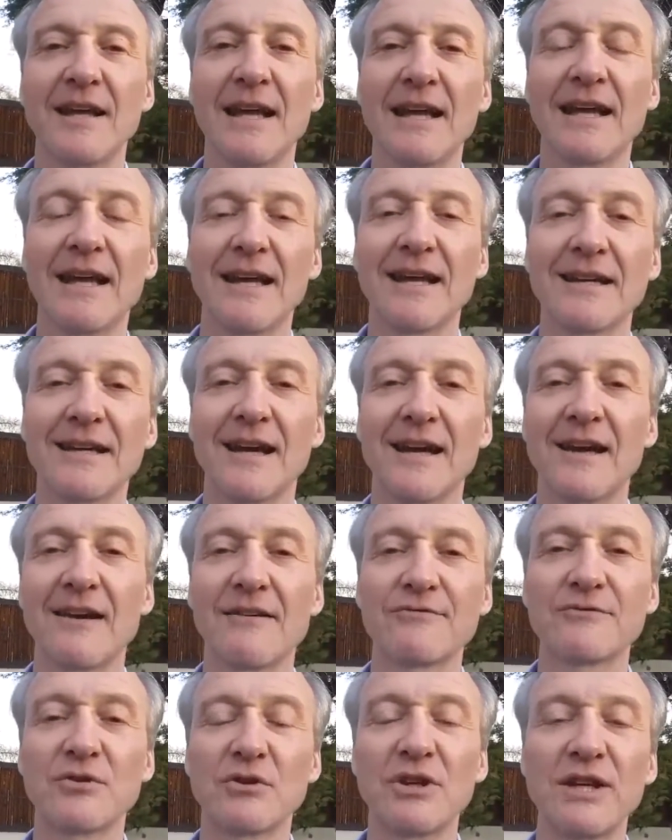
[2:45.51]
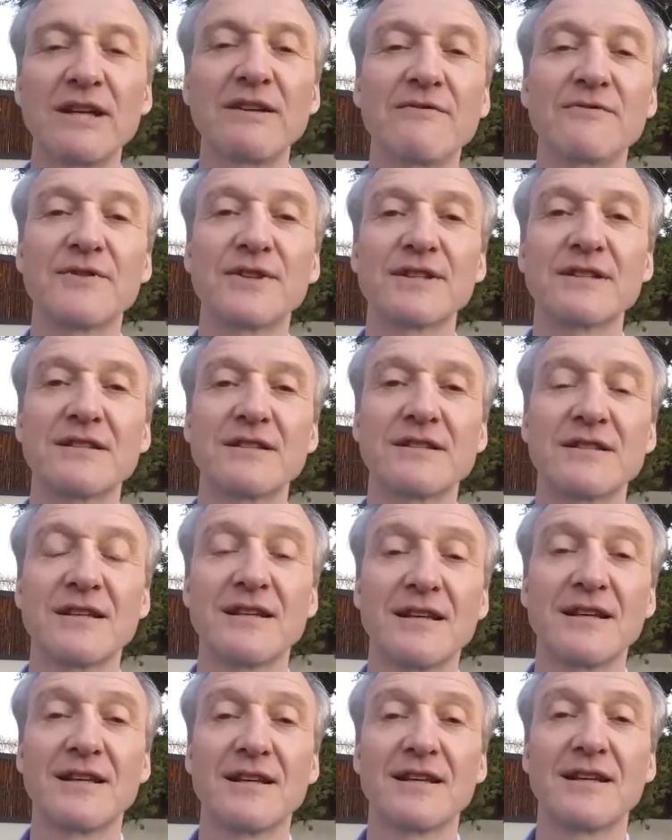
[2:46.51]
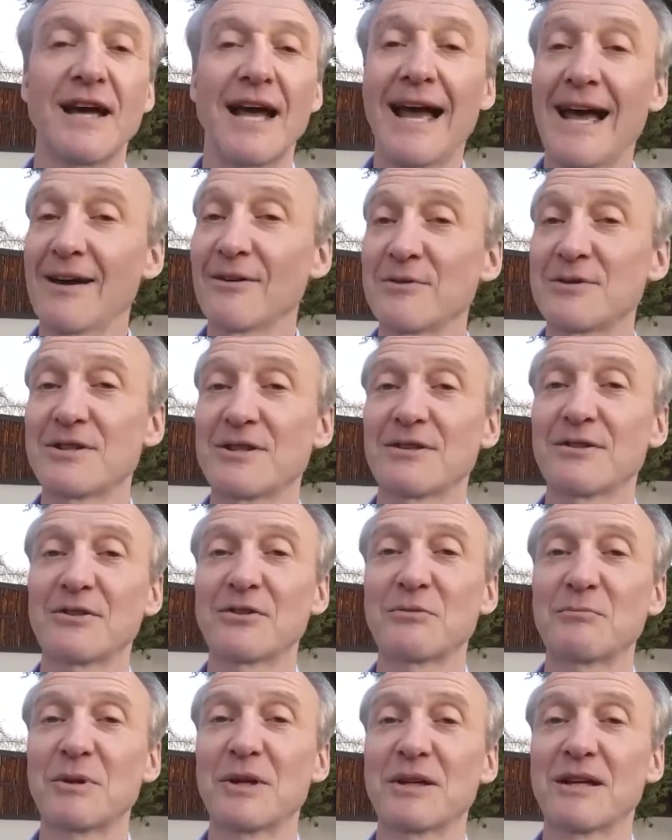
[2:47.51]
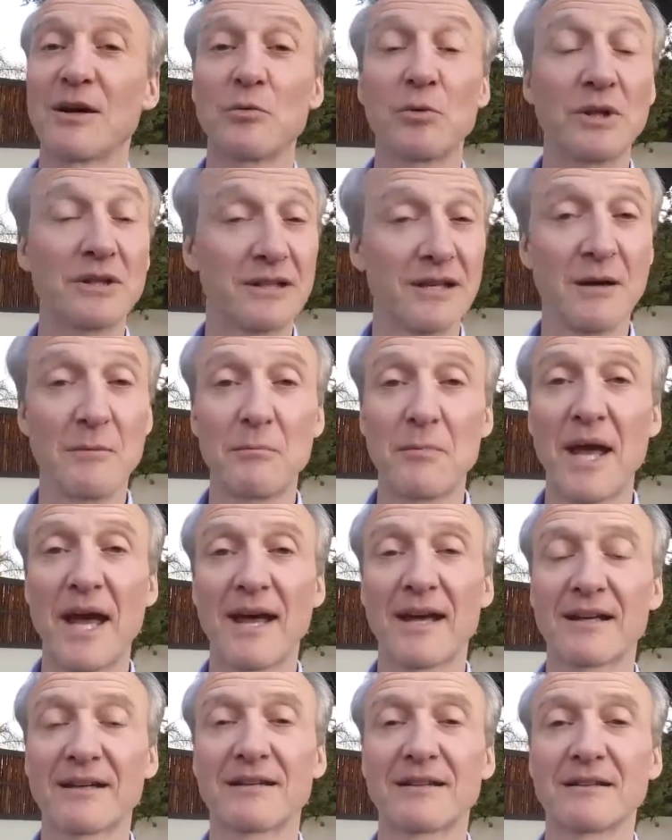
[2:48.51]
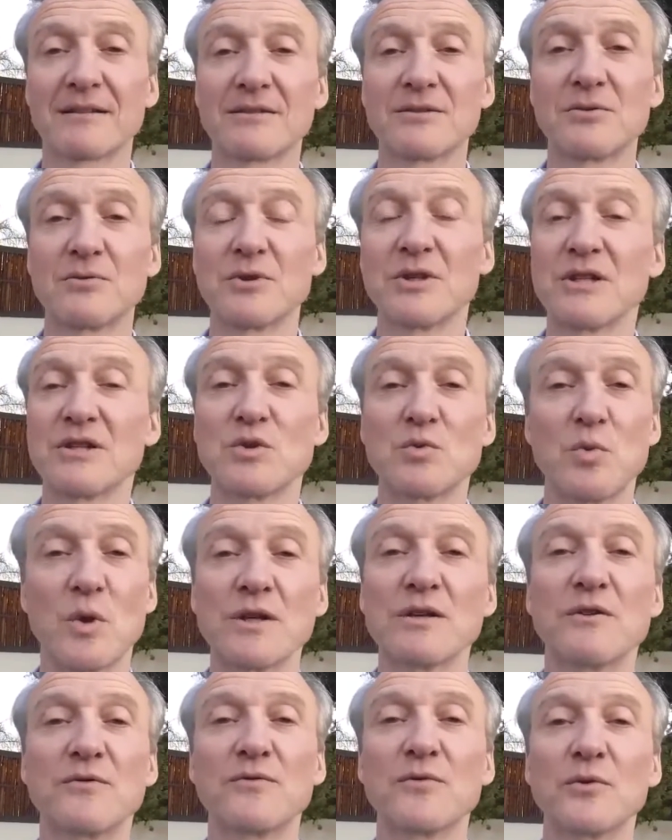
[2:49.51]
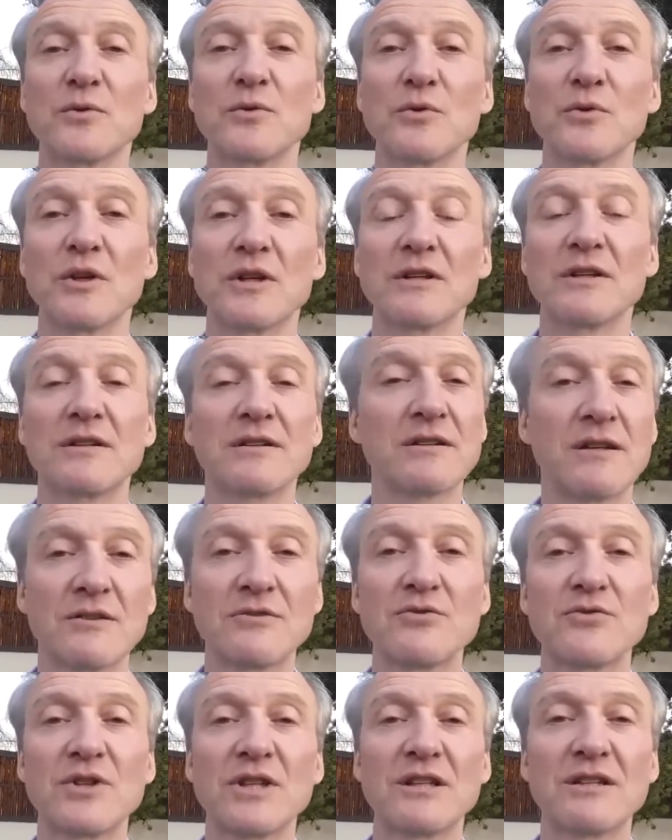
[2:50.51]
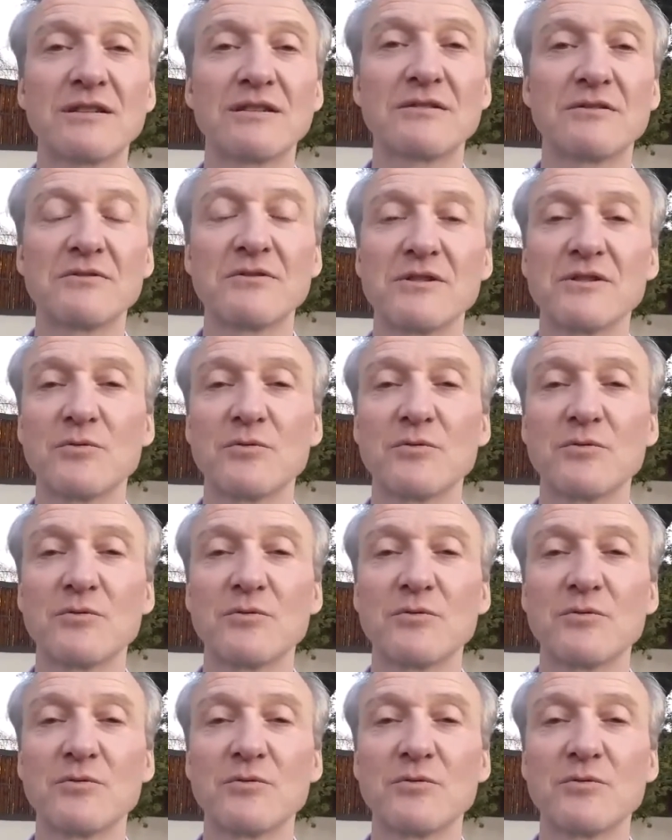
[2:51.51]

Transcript: and I have to leave this house here, but I will come back to this wonderful country,